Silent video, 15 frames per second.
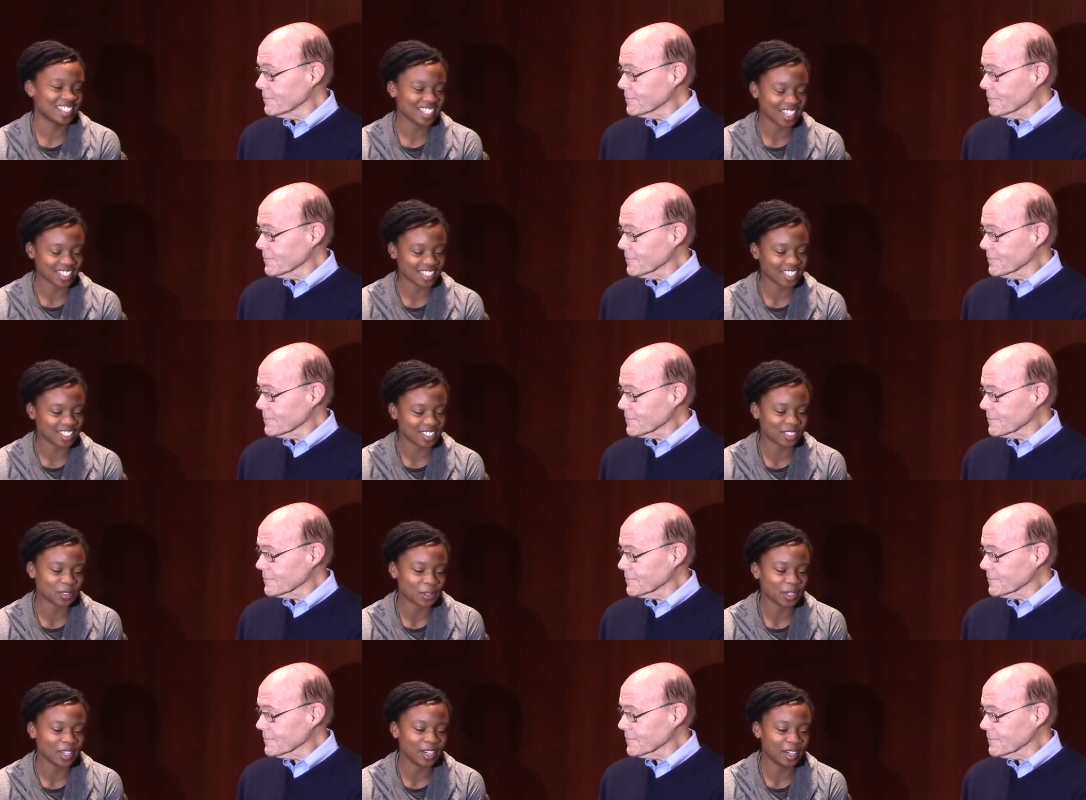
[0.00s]
Speaker 1: yes, that's
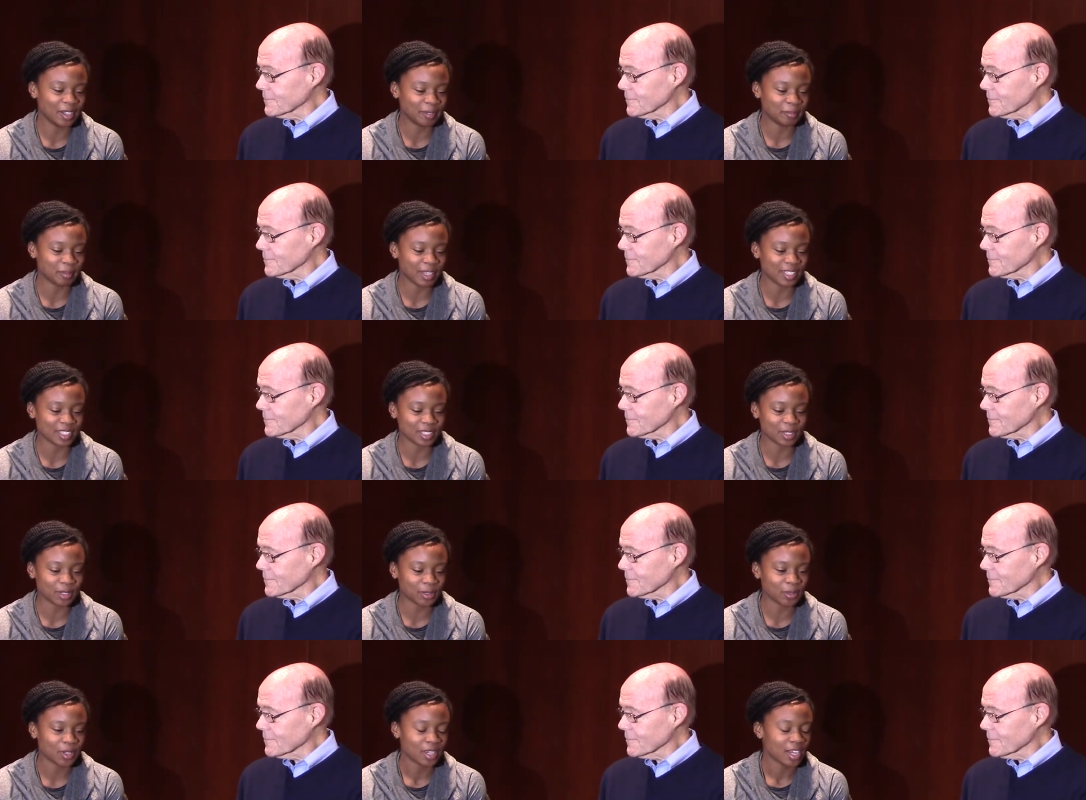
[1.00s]
Joy. Um, and
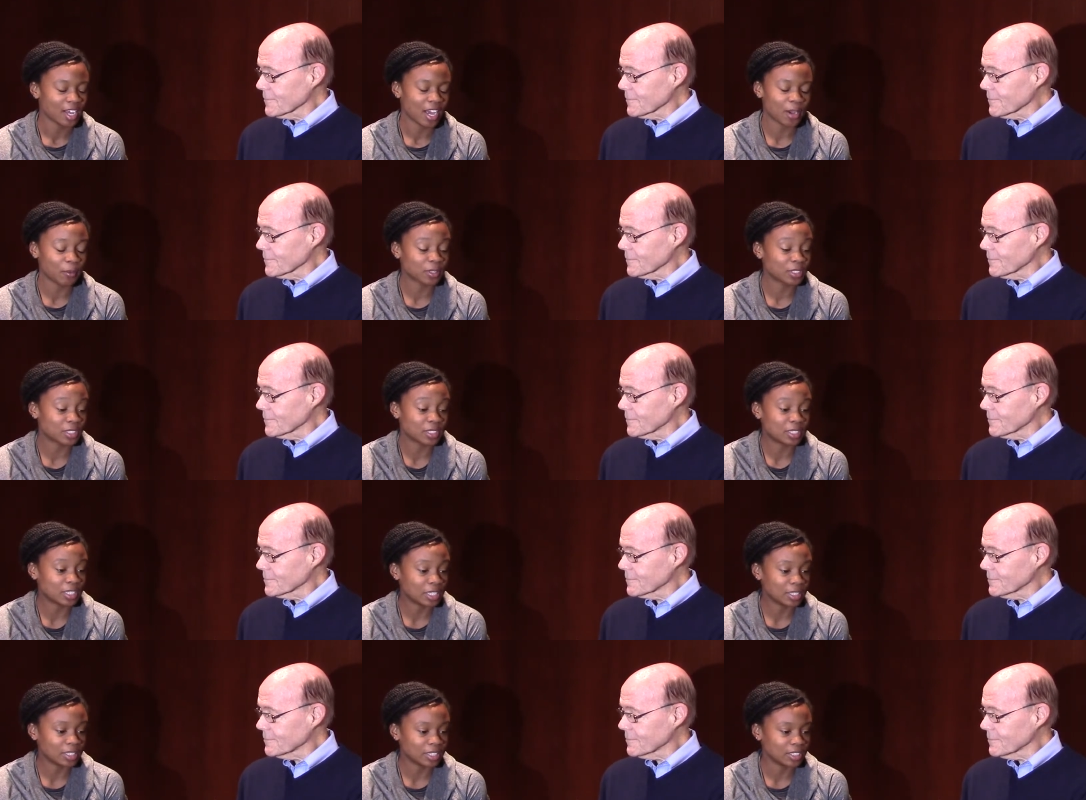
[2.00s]
so I went to
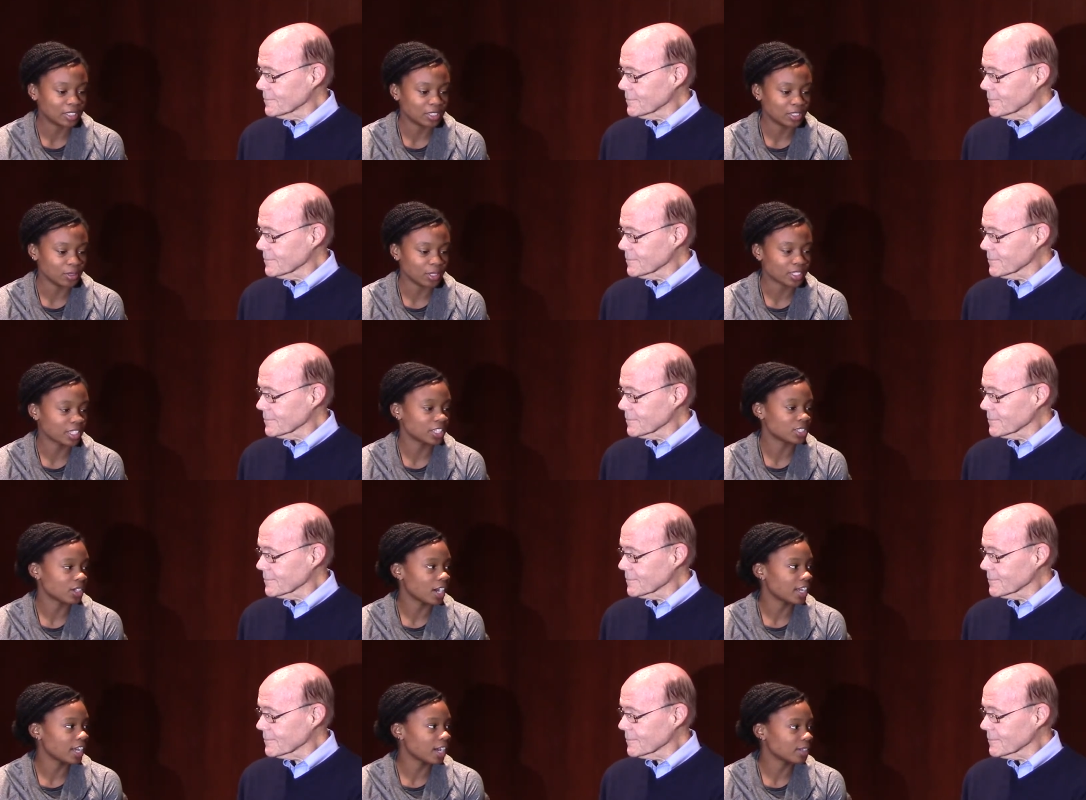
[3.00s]
uh, the USA
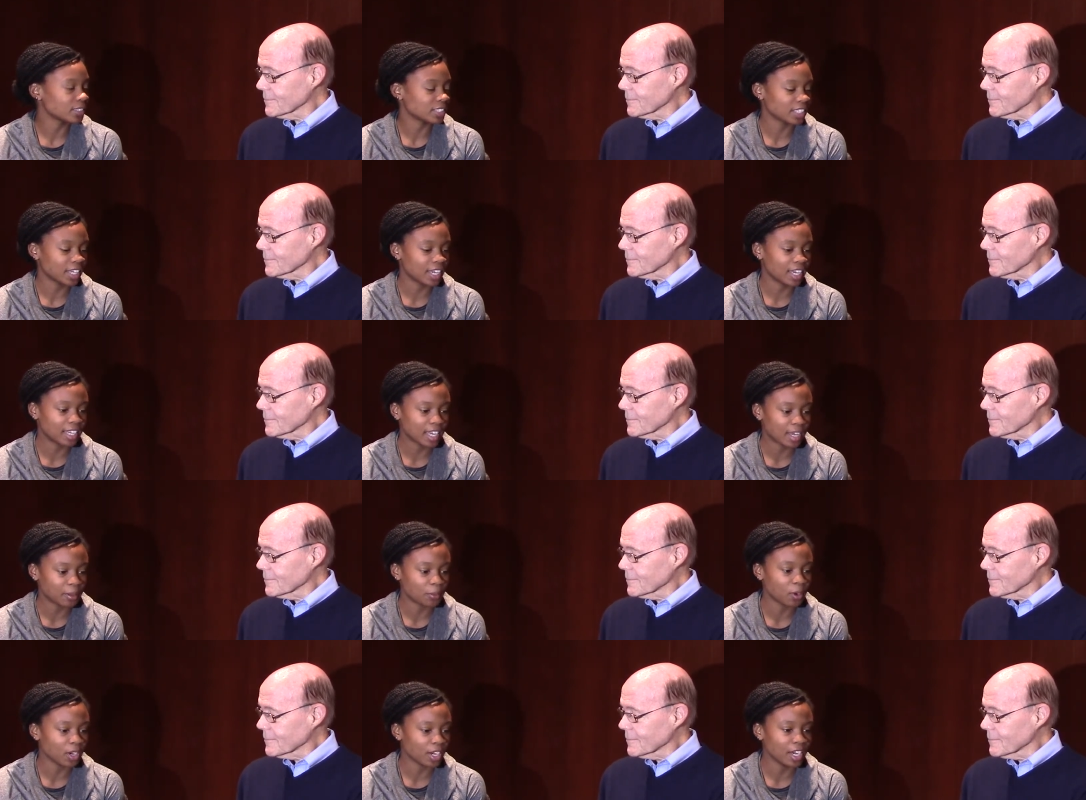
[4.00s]
tryouts and I
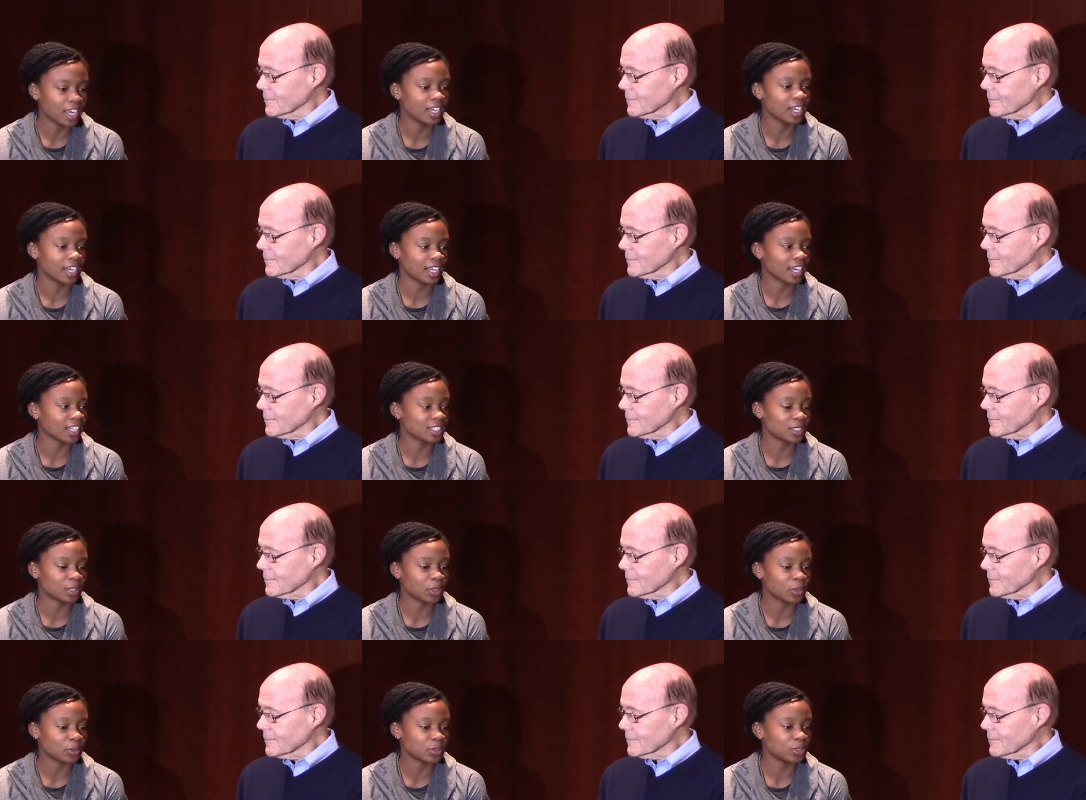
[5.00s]
won and I got to
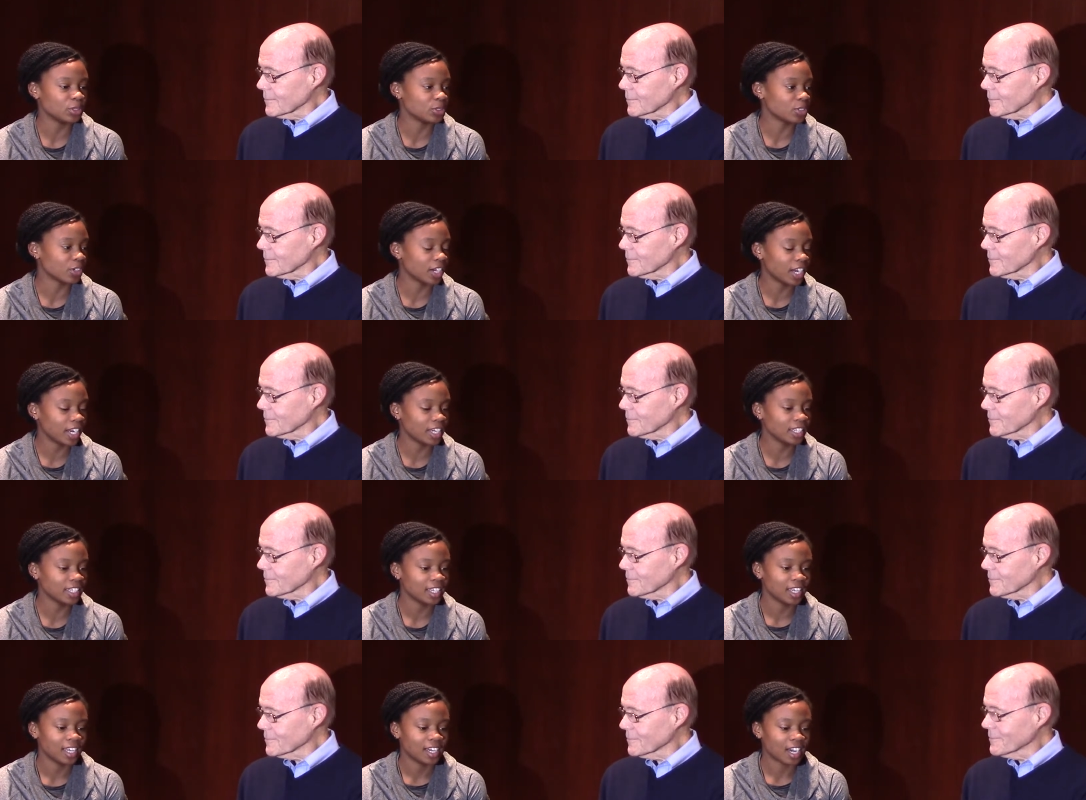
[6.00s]
go to
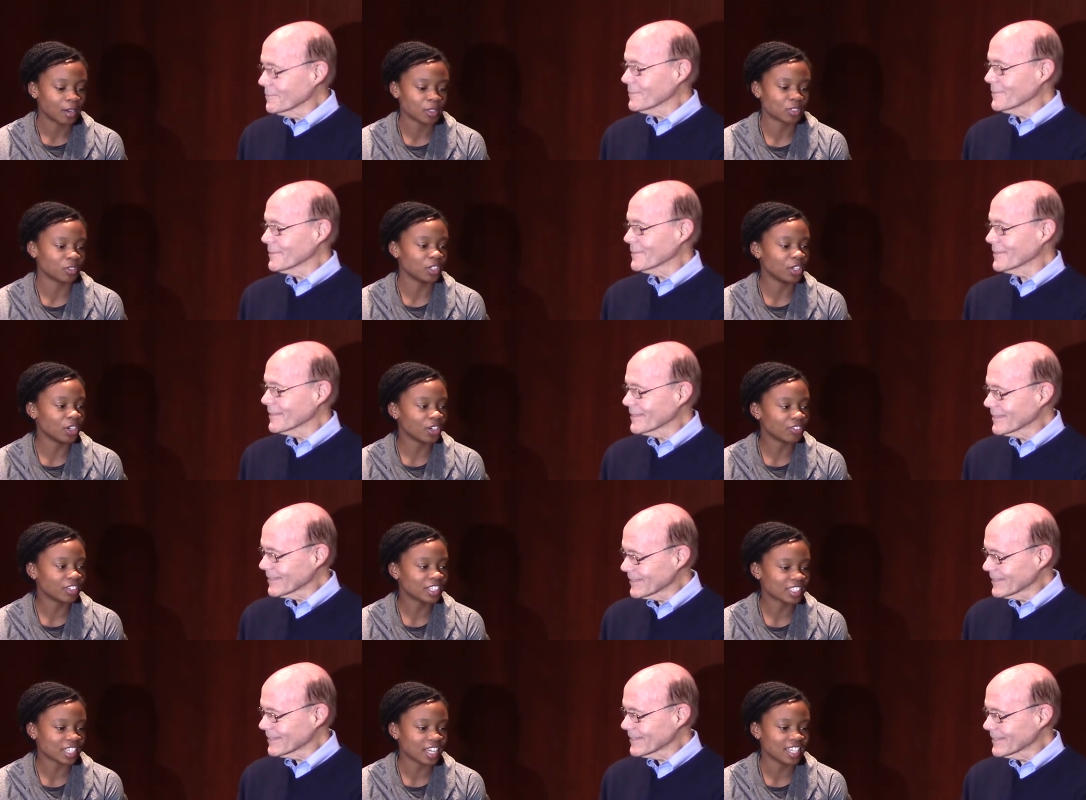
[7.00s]
Ukraine. I was really
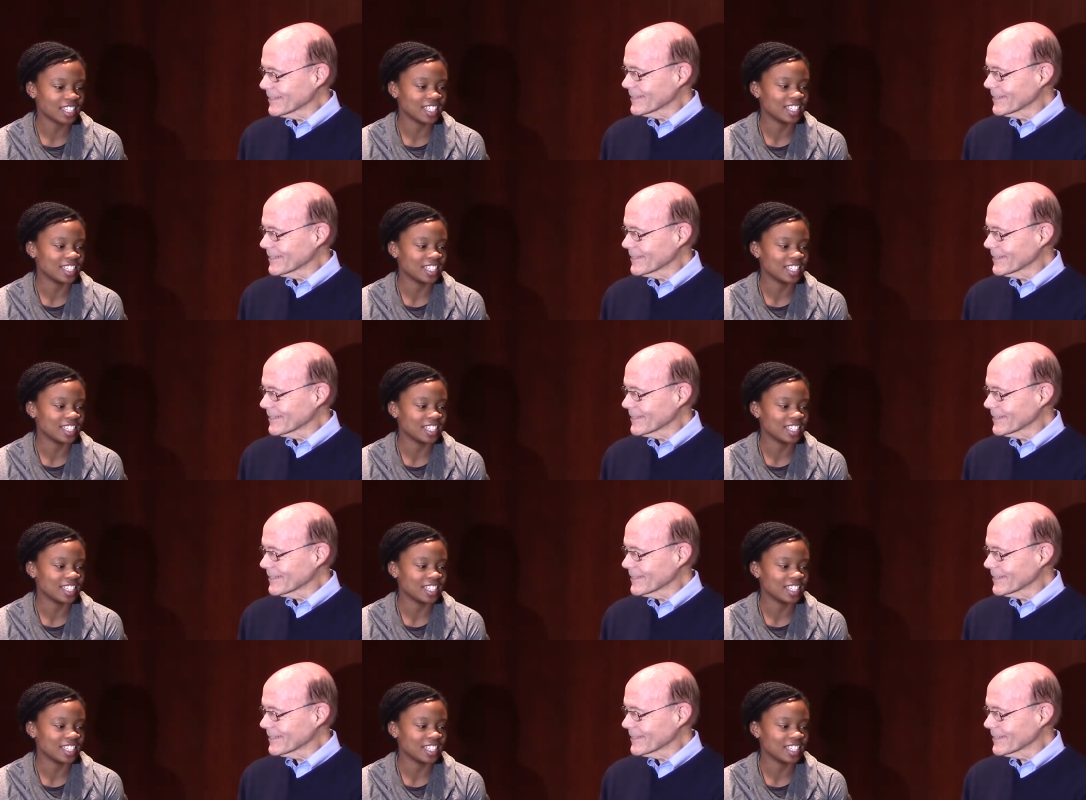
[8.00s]
nervous. I